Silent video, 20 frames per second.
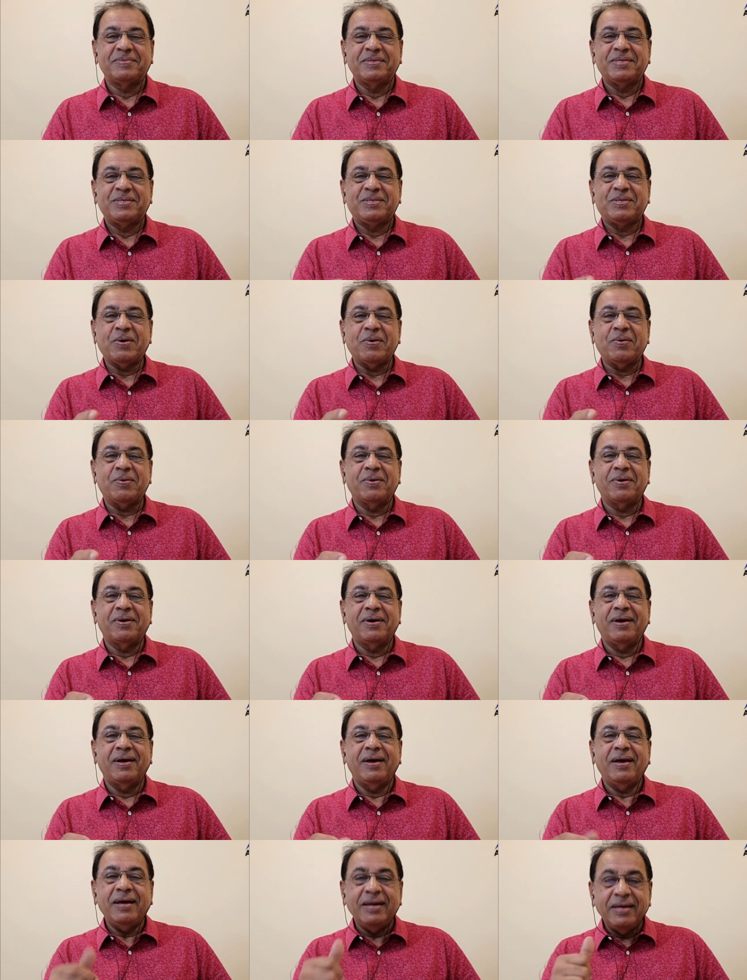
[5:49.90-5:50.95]
So,
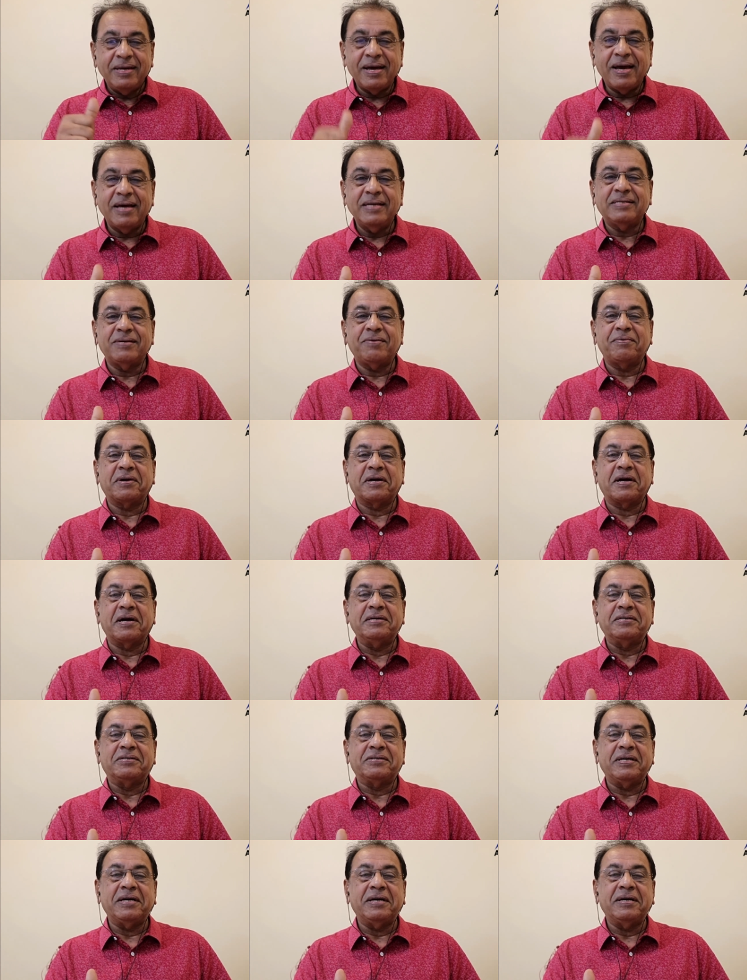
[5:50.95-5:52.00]
India is our
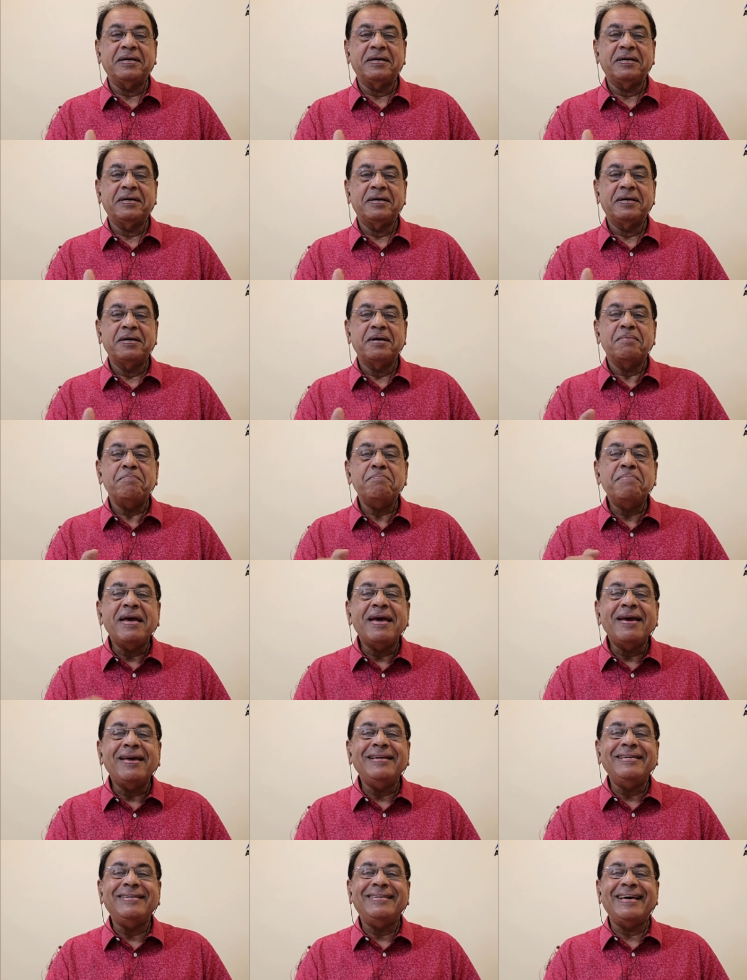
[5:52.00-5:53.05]
country.
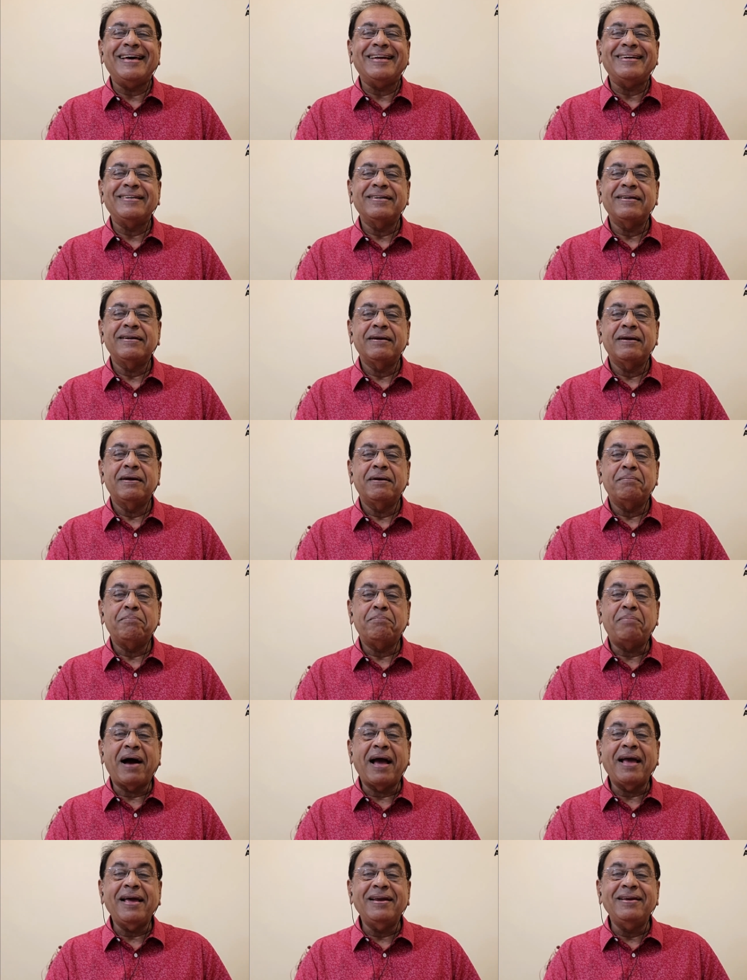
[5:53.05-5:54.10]
Be Indian,
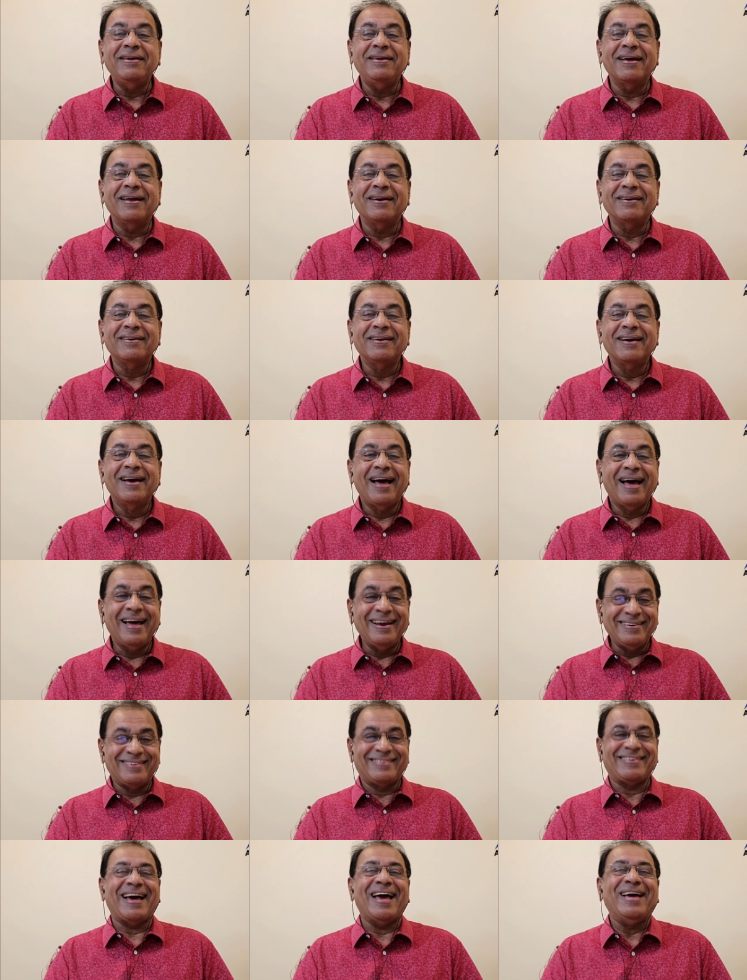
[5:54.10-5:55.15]
buy Indian,
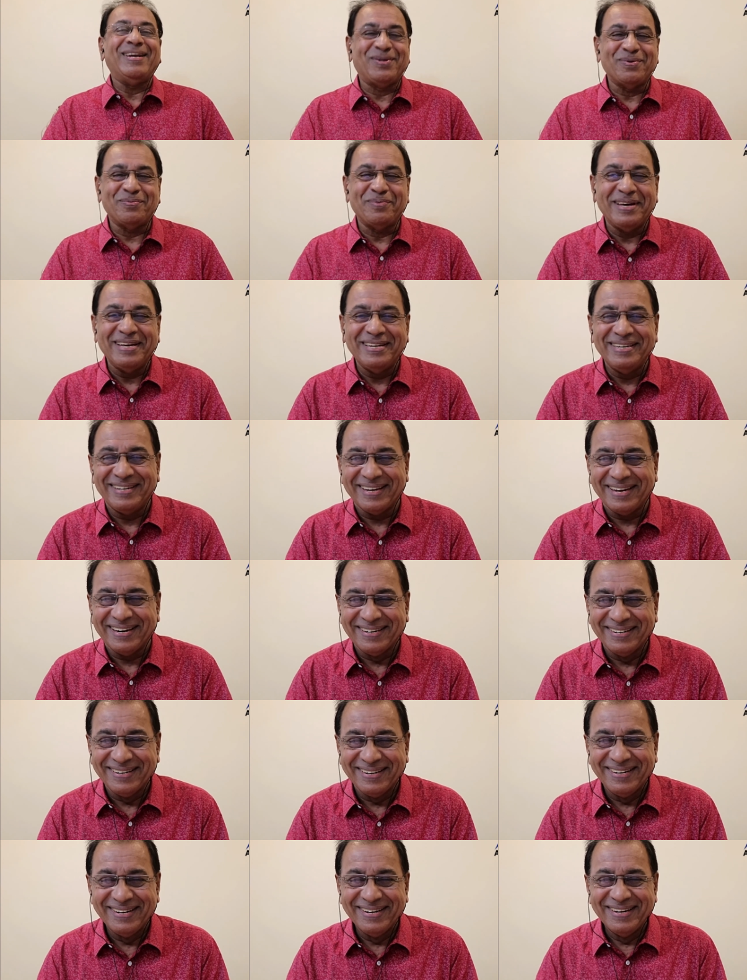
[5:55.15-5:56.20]
and try to be
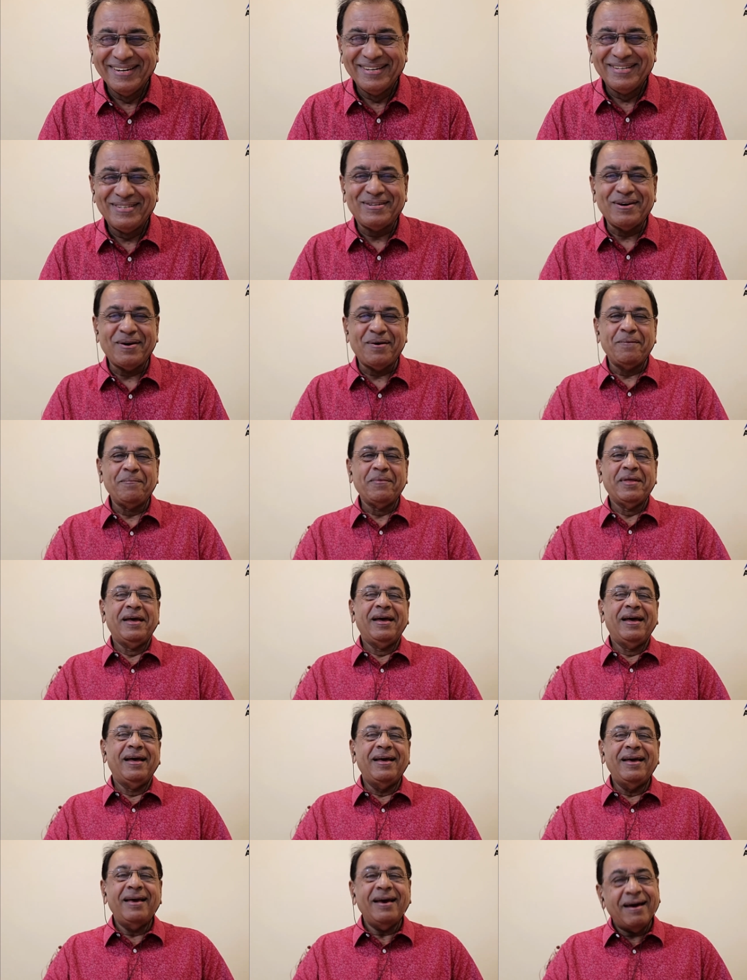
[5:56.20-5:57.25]
Indian. So,
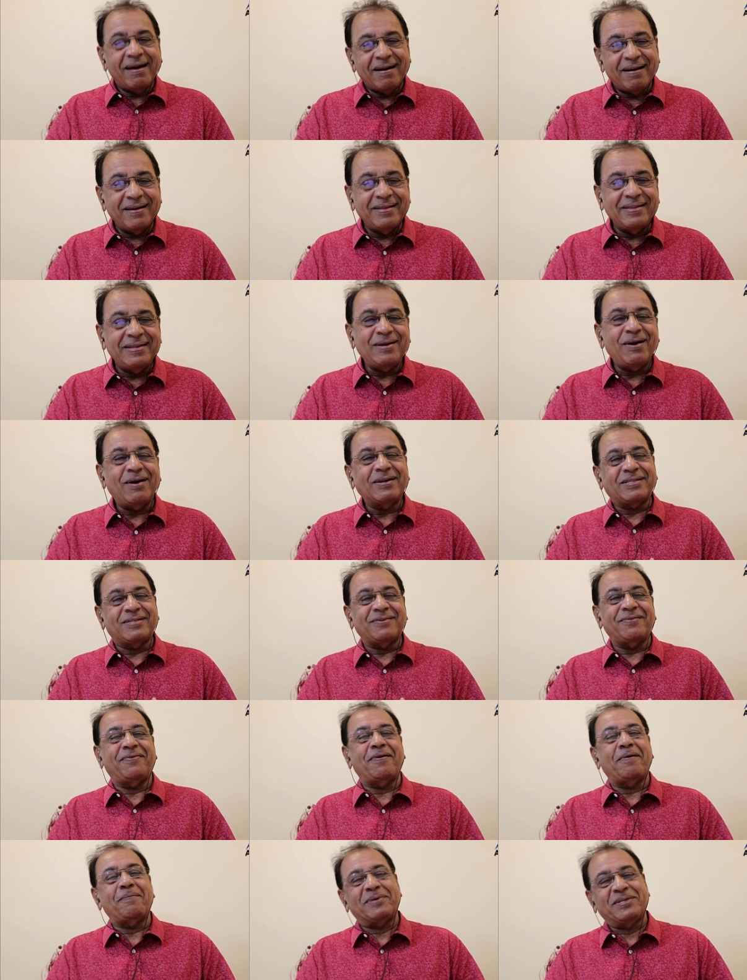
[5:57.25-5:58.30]
here, lots
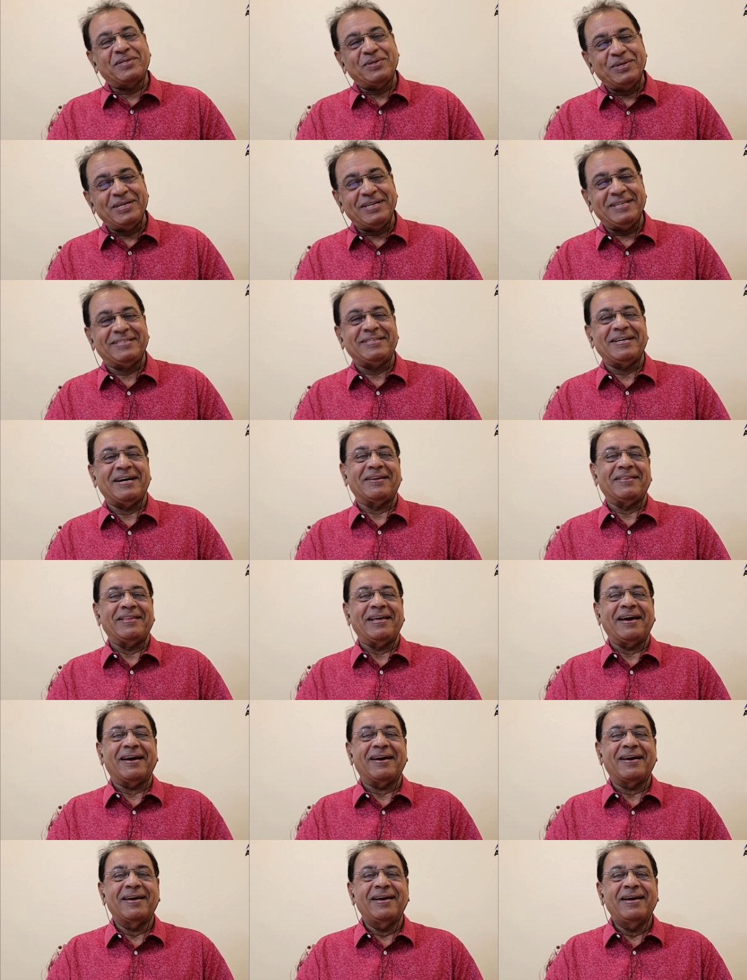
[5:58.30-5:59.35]
of opportunities are
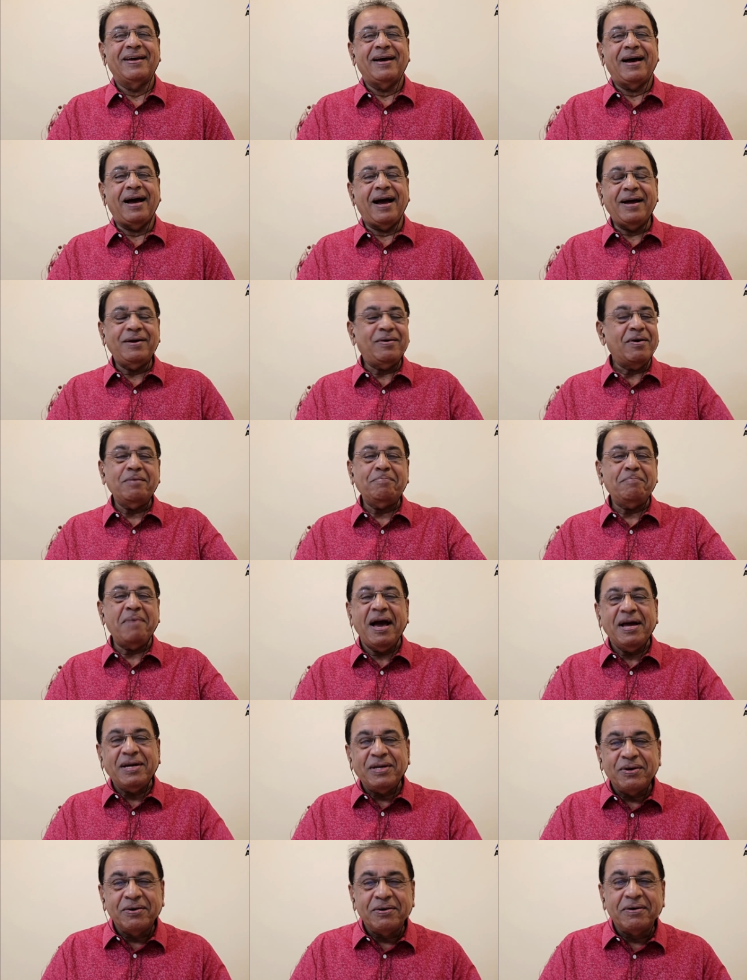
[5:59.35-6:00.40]
there. I don't
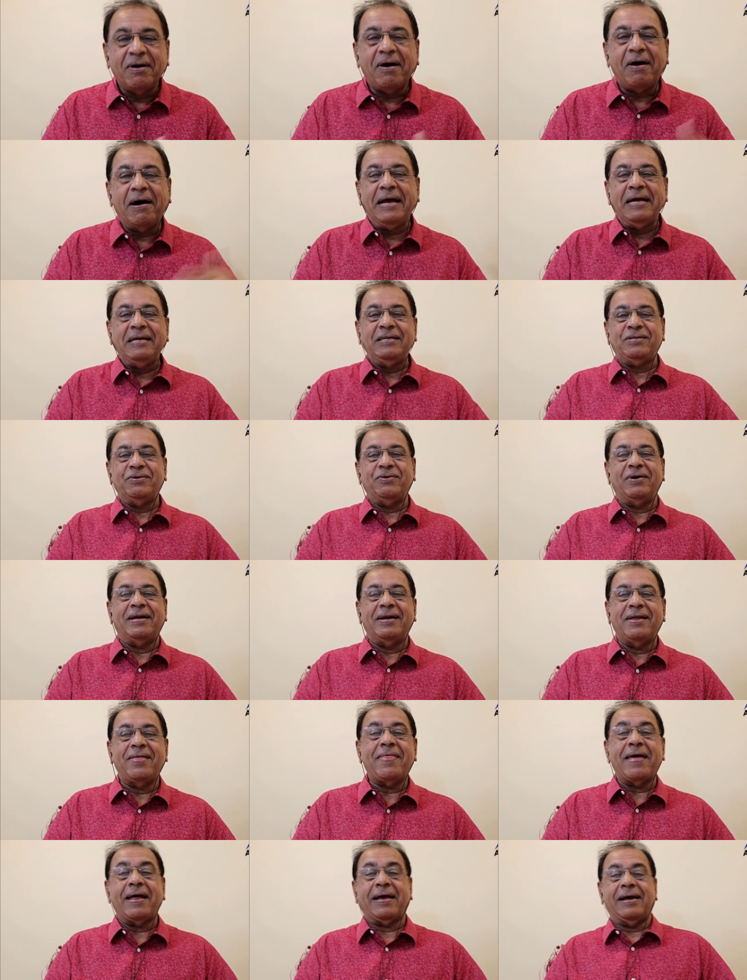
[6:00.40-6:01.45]
mind you going to
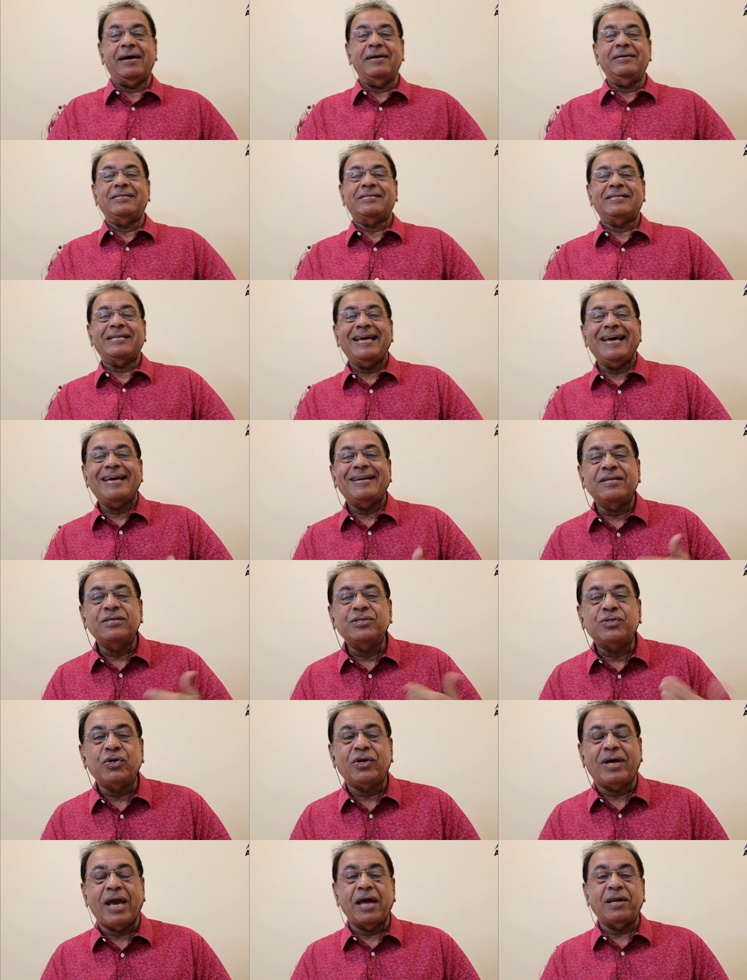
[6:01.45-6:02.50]
another country and
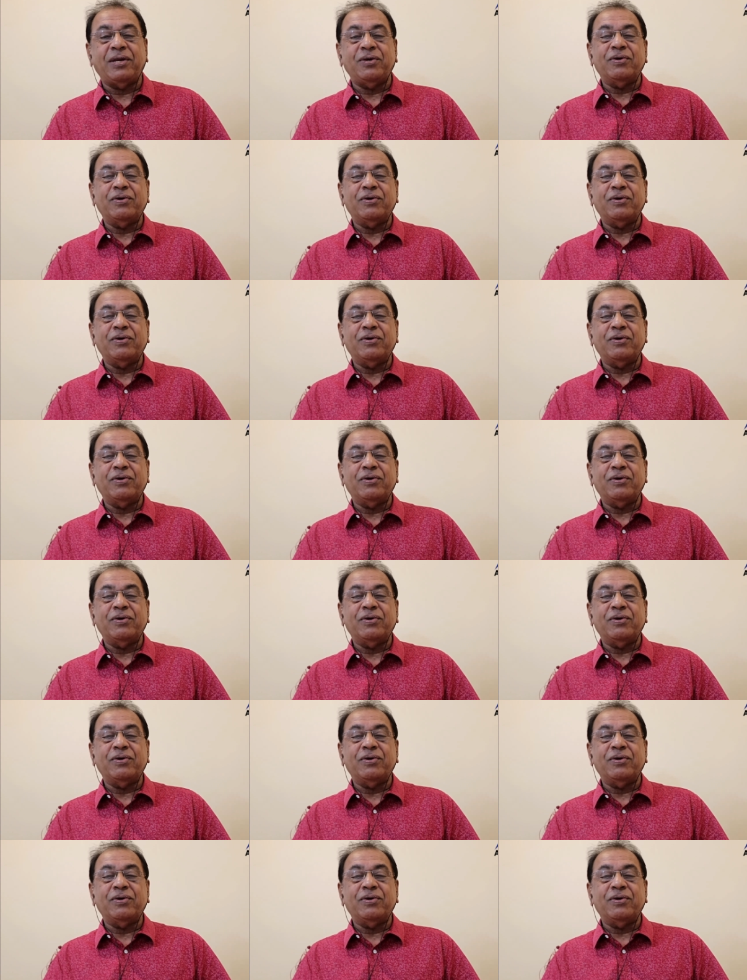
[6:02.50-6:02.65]
educate